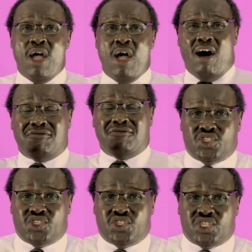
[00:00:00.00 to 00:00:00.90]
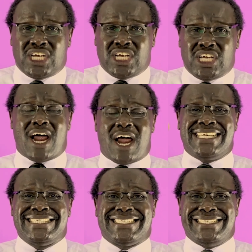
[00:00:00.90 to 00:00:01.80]
of Jesus
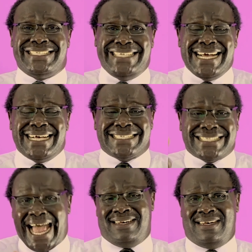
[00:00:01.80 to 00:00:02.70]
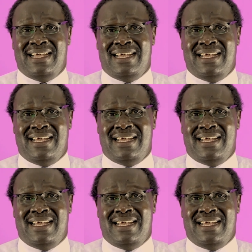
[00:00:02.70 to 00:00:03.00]
Christ, his dear son,